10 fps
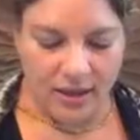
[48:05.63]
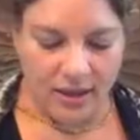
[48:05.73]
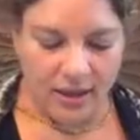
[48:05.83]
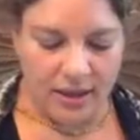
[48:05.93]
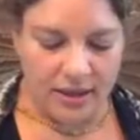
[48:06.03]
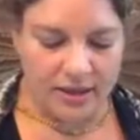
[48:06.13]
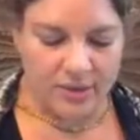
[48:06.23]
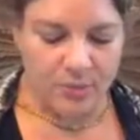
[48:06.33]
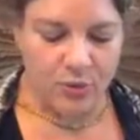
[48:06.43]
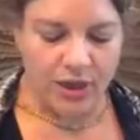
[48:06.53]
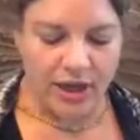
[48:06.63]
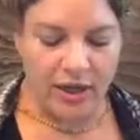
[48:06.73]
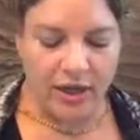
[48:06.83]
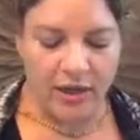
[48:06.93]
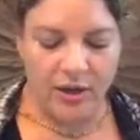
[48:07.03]
And let's
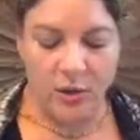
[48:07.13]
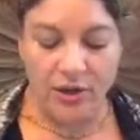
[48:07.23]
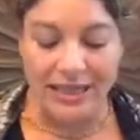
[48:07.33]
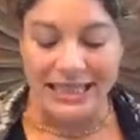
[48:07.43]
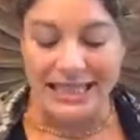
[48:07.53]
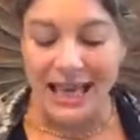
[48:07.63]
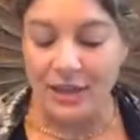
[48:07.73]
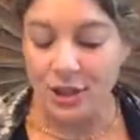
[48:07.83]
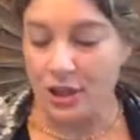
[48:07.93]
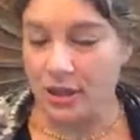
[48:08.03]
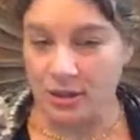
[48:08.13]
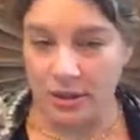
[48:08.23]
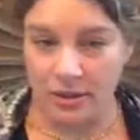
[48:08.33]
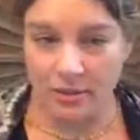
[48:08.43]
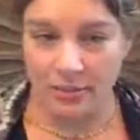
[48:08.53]
bring your intention
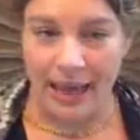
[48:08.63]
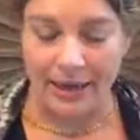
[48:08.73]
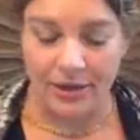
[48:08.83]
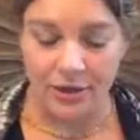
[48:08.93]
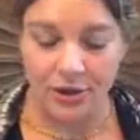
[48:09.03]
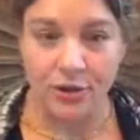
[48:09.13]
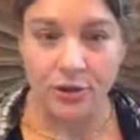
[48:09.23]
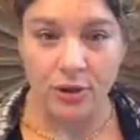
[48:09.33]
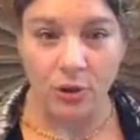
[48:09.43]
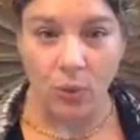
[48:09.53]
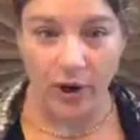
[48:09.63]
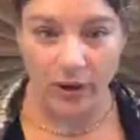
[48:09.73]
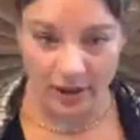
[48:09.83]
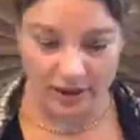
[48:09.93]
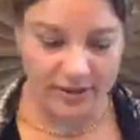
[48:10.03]
back into your
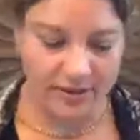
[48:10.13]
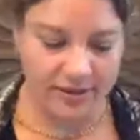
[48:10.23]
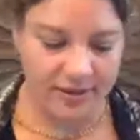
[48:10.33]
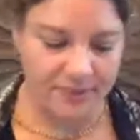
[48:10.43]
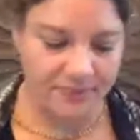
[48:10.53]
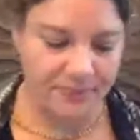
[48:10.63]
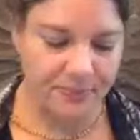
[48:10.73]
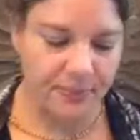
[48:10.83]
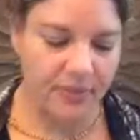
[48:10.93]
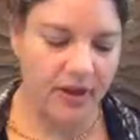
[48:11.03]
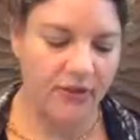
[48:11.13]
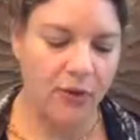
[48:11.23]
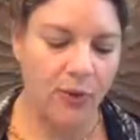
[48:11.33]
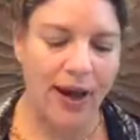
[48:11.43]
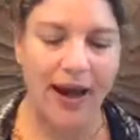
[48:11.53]
awareness. If
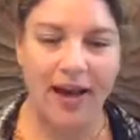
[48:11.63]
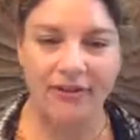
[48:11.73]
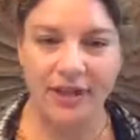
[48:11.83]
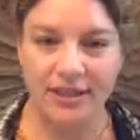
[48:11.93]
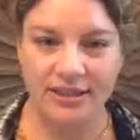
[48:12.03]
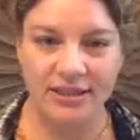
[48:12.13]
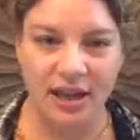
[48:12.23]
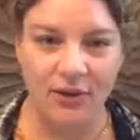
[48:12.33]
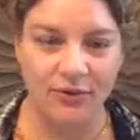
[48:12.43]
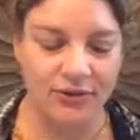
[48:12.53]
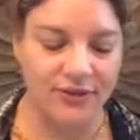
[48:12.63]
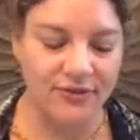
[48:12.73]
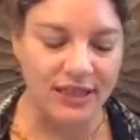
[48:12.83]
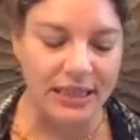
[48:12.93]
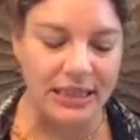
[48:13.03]
you have any
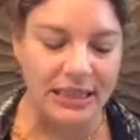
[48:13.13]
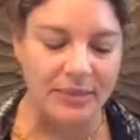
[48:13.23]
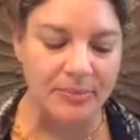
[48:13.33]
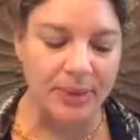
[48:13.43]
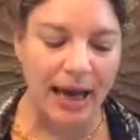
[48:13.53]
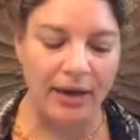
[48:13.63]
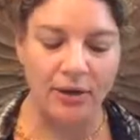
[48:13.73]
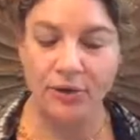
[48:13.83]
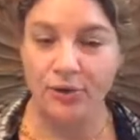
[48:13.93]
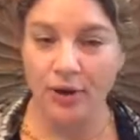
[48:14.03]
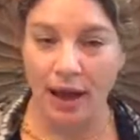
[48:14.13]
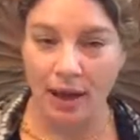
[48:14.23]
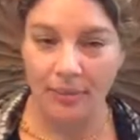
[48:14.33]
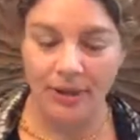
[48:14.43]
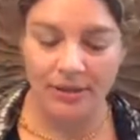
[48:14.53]
self-defeating patterns or
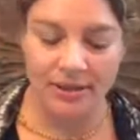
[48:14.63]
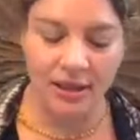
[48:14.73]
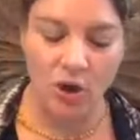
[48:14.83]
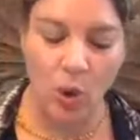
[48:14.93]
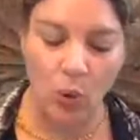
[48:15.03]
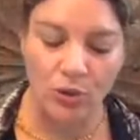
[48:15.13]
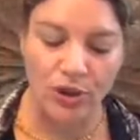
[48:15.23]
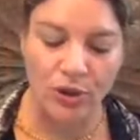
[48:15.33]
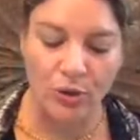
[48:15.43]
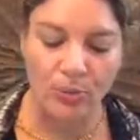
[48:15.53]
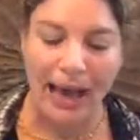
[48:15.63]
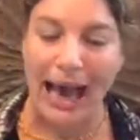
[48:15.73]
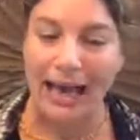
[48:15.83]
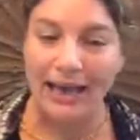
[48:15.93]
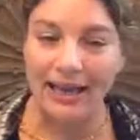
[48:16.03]
habits that are holding you
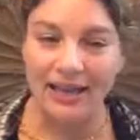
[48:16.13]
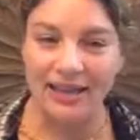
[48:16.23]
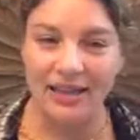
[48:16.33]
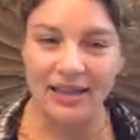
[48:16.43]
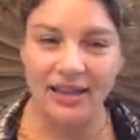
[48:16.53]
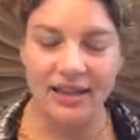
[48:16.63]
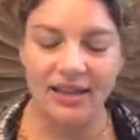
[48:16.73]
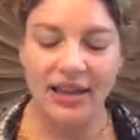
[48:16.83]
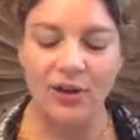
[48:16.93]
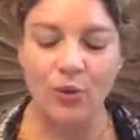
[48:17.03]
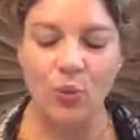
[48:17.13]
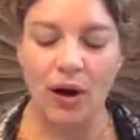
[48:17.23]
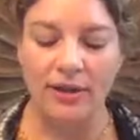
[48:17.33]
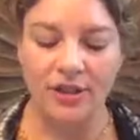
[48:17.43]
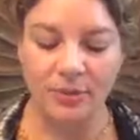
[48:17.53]
back, that you
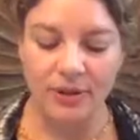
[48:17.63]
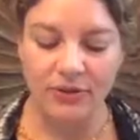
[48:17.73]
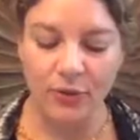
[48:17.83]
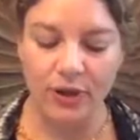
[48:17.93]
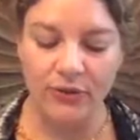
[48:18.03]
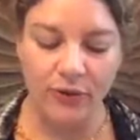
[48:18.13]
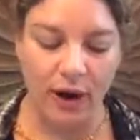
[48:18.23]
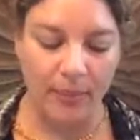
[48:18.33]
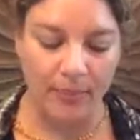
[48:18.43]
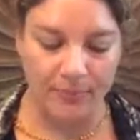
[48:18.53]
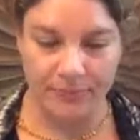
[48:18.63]
want to be freed from,